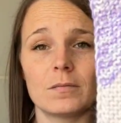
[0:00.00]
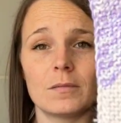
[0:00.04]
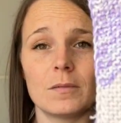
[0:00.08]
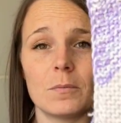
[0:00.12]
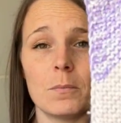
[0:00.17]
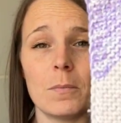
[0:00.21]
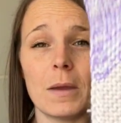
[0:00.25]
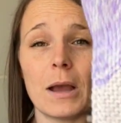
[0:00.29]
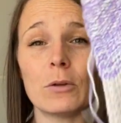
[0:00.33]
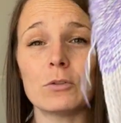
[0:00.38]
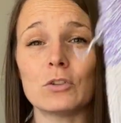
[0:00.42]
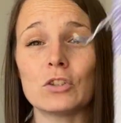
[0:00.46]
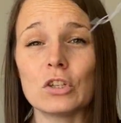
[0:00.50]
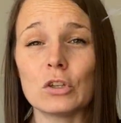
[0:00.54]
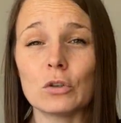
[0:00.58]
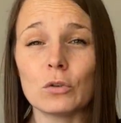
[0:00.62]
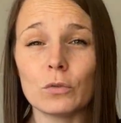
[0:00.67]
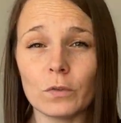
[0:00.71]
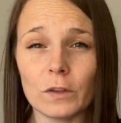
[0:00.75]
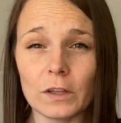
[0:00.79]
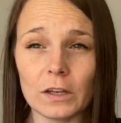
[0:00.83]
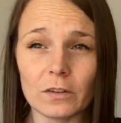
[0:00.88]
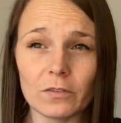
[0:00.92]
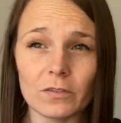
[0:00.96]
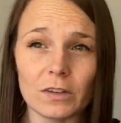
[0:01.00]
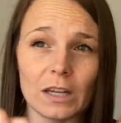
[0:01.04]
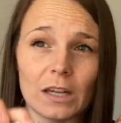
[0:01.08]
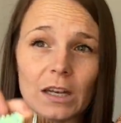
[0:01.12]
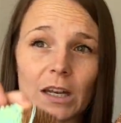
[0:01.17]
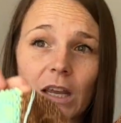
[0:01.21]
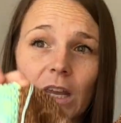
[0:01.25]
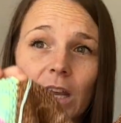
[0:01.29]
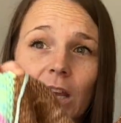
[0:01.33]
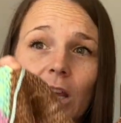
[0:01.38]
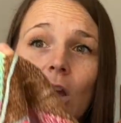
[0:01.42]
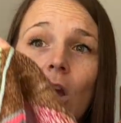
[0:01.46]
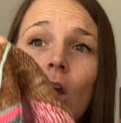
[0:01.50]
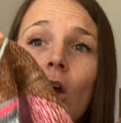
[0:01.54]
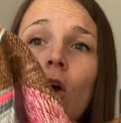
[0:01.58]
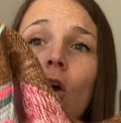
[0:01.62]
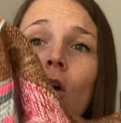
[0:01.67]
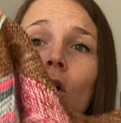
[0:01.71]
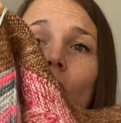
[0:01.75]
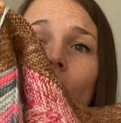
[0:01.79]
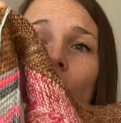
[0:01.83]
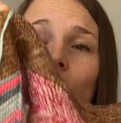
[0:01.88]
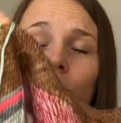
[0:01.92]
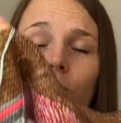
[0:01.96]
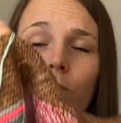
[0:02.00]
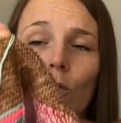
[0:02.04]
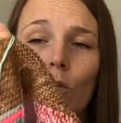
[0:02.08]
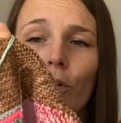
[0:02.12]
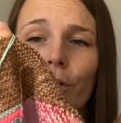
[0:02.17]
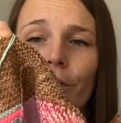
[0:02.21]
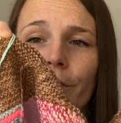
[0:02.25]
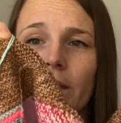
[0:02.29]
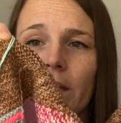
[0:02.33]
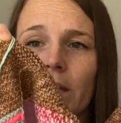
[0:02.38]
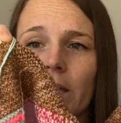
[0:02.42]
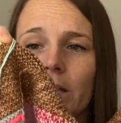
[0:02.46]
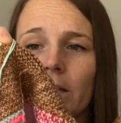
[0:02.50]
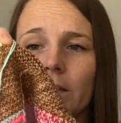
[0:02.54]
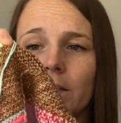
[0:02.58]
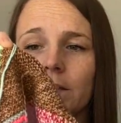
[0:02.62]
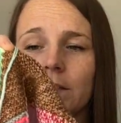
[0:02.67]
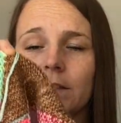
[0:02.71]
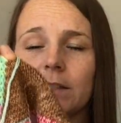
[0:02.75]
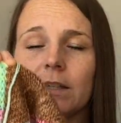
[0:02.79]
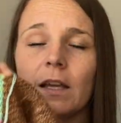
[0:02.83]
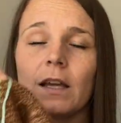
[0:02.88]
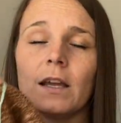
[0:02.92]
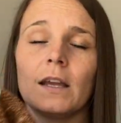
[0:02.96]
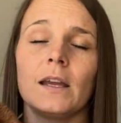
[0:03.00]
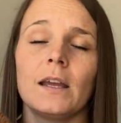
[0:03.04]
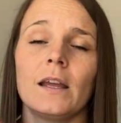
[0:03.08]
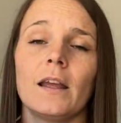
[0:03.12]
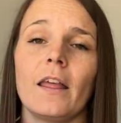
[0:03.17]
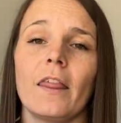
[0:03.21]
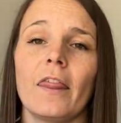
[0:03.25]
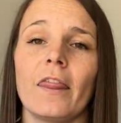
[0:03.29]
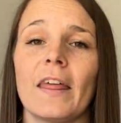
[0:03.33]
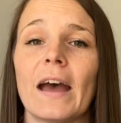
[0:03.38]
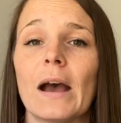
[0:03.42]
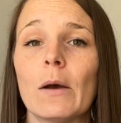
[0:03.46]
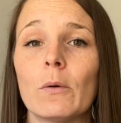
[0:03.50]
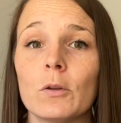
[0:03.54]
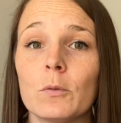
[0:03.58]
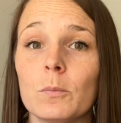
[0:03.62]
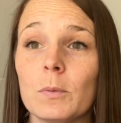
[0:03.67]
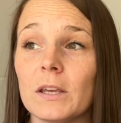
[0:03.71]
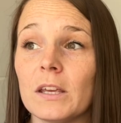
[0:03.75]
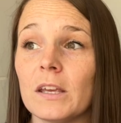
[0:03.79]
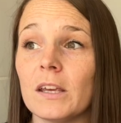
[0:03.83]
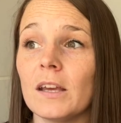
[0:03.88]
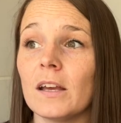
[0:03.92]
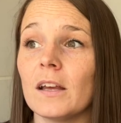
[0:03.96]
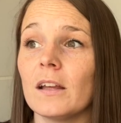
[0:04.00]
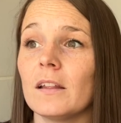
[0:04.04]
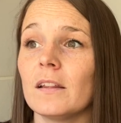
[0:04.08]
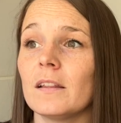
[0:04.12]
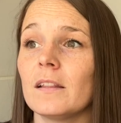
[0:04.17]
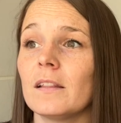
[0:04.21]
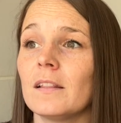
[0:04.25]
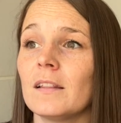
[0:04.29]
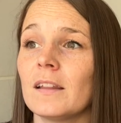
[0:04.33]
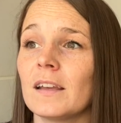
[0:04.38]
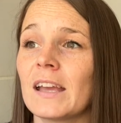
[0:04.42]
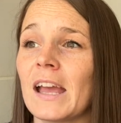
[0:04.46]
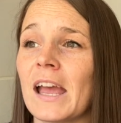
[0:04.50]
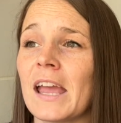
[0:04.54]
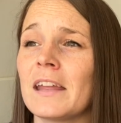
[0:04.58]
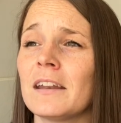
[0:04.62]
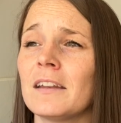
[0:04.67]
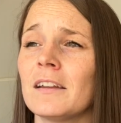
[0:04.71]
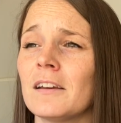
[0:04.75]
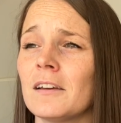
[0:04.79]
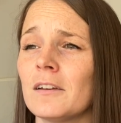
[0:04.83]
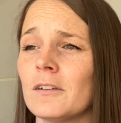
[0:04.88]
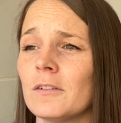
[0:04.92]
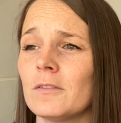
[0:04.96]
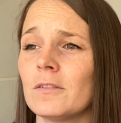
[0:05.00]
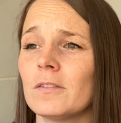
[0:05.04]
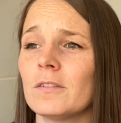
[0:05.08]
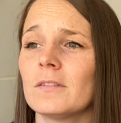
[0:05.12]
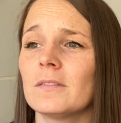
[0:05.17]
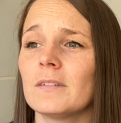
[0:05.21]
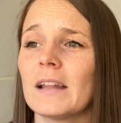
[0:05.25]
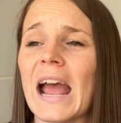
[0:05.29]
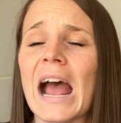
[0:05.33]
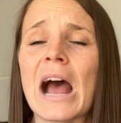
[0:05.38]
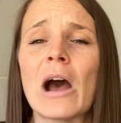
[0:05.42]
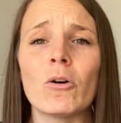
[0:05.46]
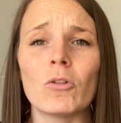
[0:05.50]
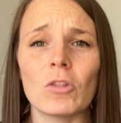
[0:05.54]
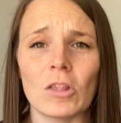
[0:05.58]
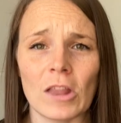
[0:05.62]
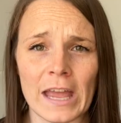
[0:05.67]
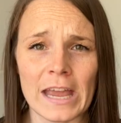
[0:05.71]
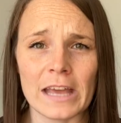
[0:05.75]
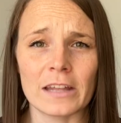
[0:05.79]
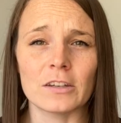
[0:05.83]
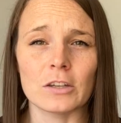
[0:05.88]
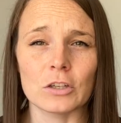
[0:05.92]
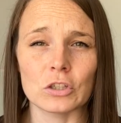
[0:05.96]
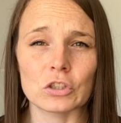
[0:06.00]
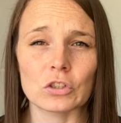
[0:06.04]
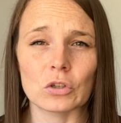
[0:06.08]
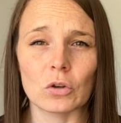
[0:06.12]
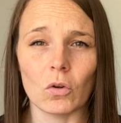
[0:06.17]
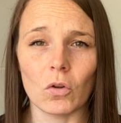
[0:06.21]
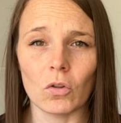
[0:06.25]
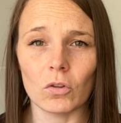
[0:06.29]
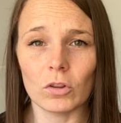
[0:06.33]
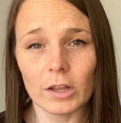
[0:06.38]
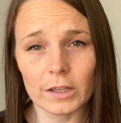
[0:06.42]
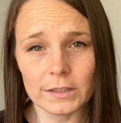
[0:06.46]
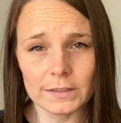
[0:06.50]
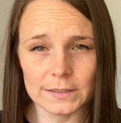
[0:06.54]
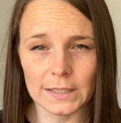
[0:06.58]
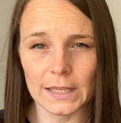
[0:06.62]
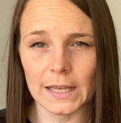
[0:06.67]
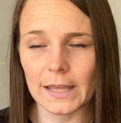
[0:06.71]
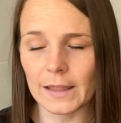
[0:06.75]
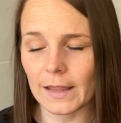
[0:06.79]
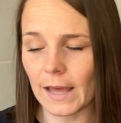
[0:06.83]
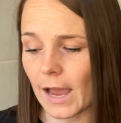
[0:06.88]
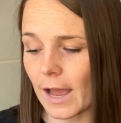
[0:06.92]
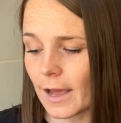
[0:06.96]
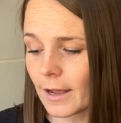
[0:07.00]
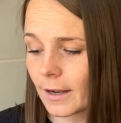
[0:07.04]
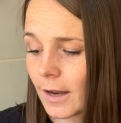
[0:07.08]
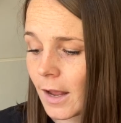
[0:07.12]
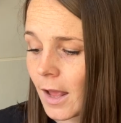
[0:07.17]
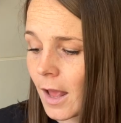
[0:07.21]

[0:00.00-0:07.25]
About 2 feet of knitting for this. That would be the kind of outlandish goal, let's say that.